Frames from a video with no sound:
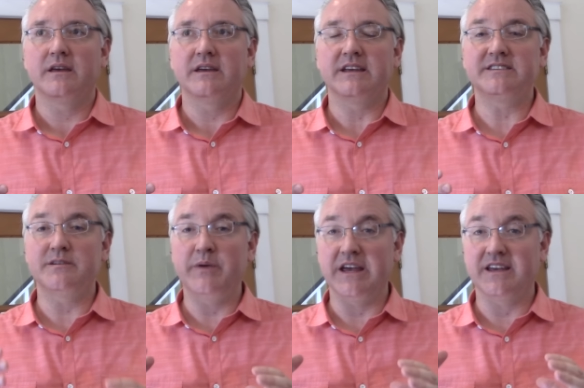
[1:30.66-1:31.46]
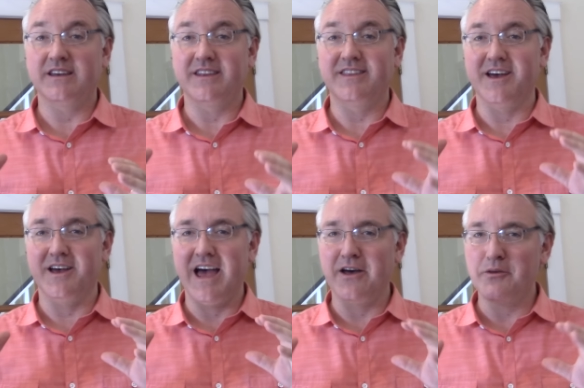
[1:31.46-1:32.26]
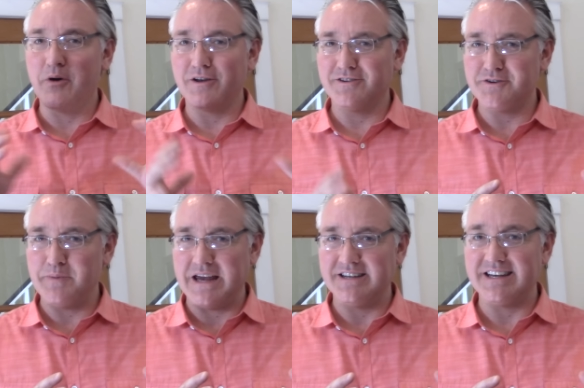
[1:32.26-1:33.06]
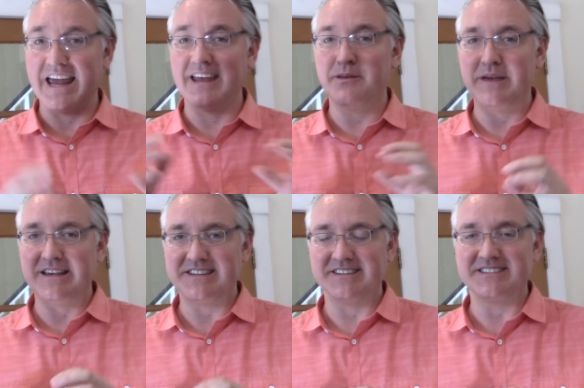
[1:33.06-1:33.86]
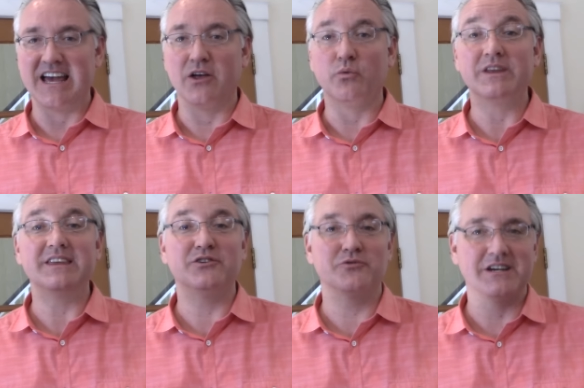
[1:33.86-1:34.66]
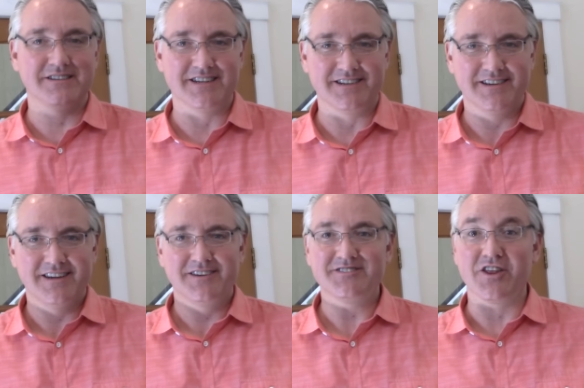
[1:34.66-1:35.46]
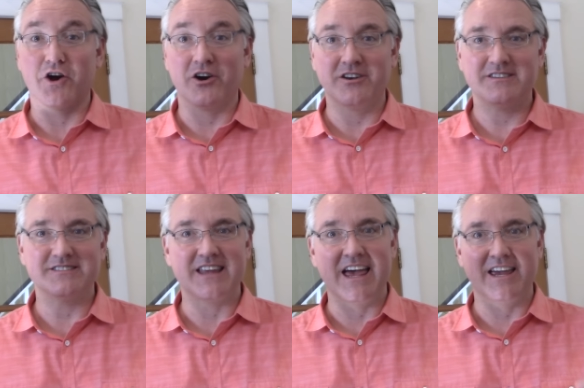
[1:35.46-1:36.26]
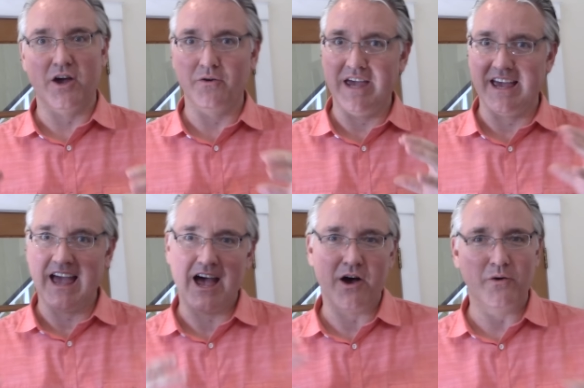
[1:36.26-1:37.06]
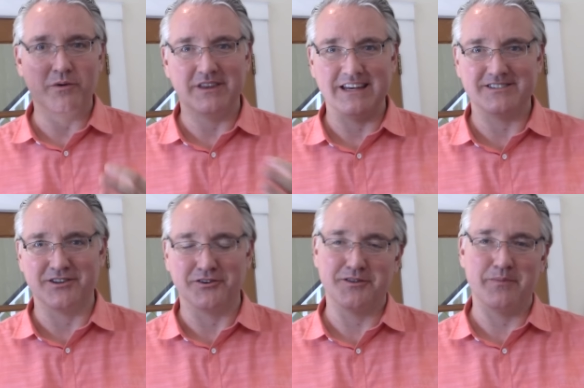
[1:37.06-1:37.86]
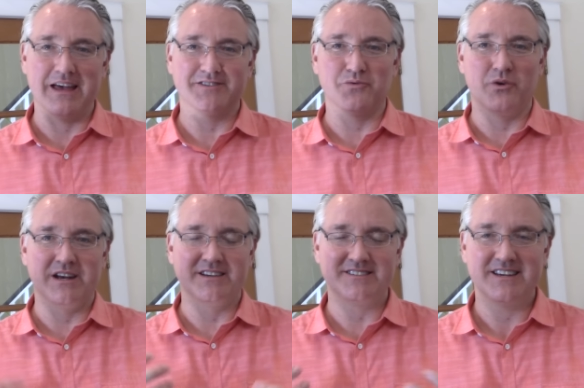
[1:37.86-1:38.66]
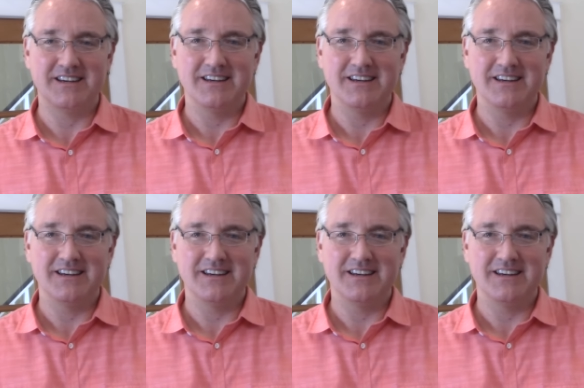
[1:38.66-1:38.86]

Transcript: gets to pick the, how the models are painted and the basing style within reason. So the artist is like, okay, how will these look the best? What is,